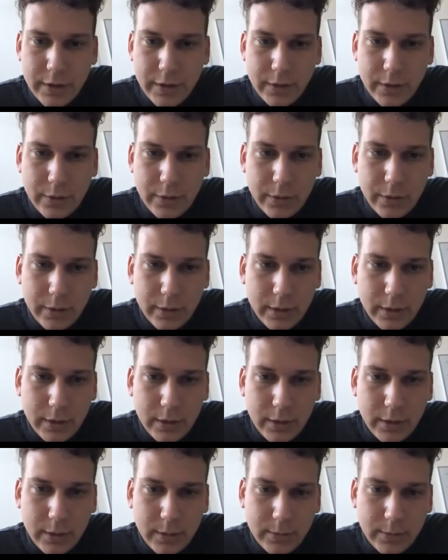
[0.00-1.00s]
or
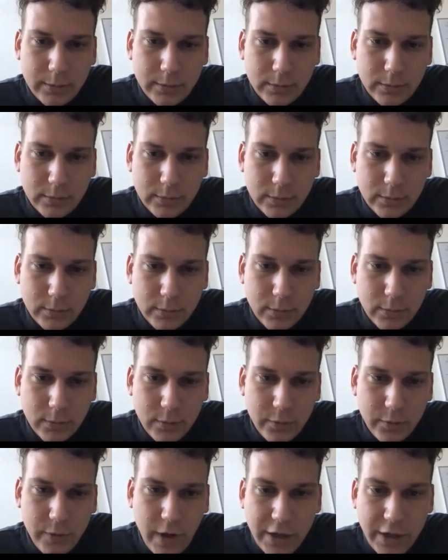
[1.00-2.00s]

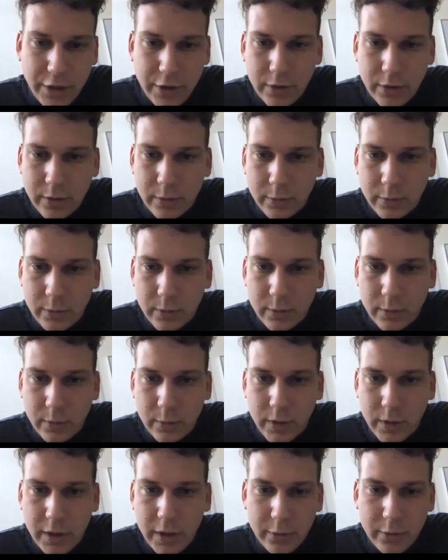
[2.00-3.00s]
functional
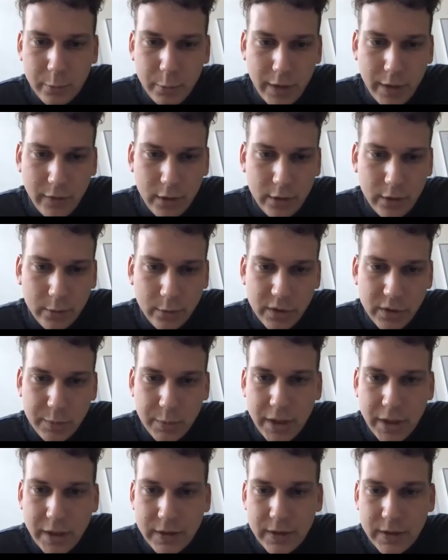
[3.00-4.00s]
inner pavilion
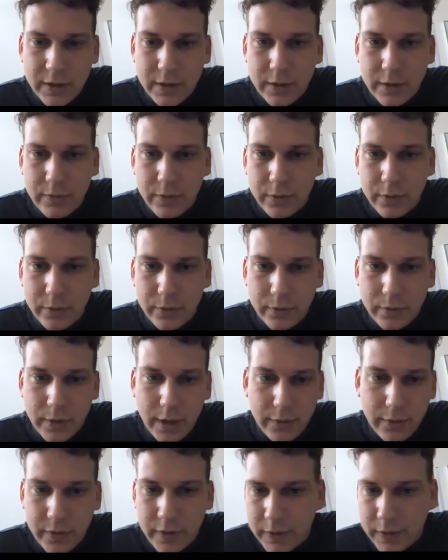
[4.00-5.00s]
spaces with
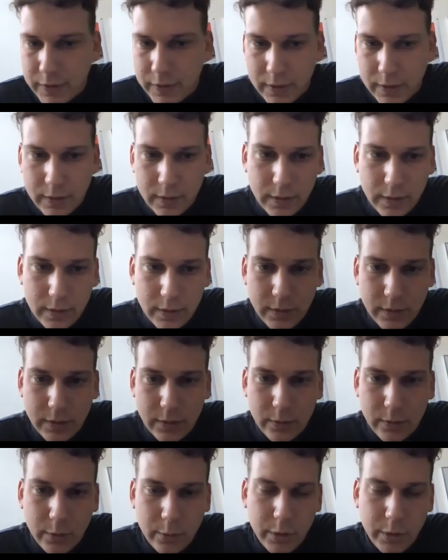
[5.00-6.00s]
cafes and
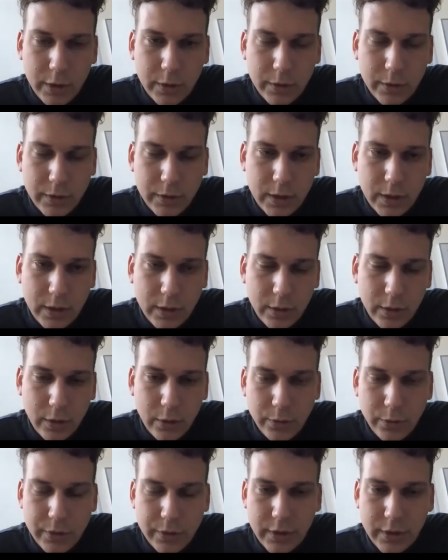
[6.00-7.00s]
so on, because
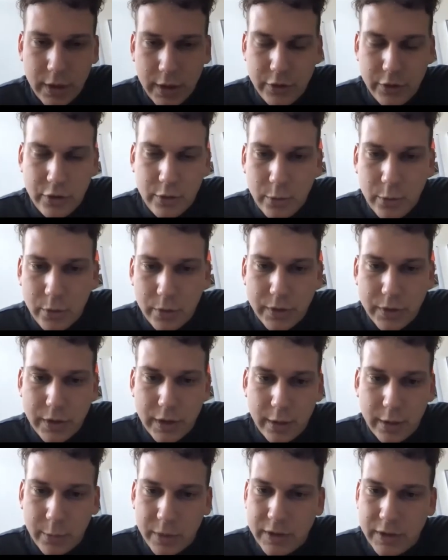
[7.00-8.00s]
those attributes
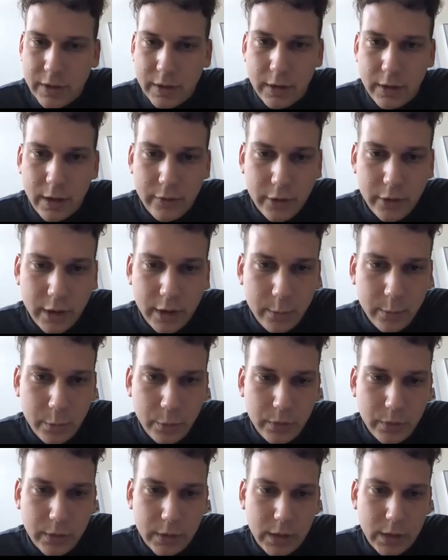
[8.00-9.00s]
are missing in our campus.